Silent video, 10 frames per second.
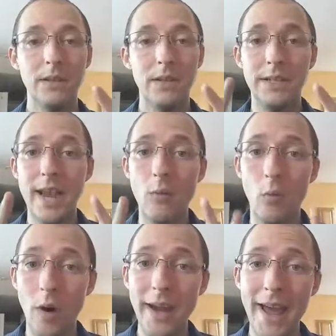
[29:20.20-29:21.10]
to take
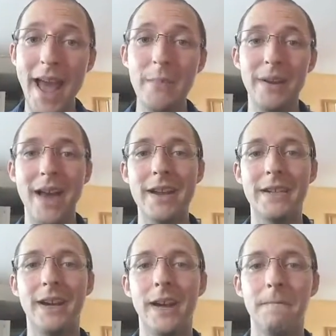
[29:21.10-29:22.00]
one habit at a
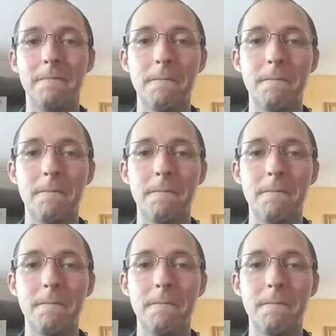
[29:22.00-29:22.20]
time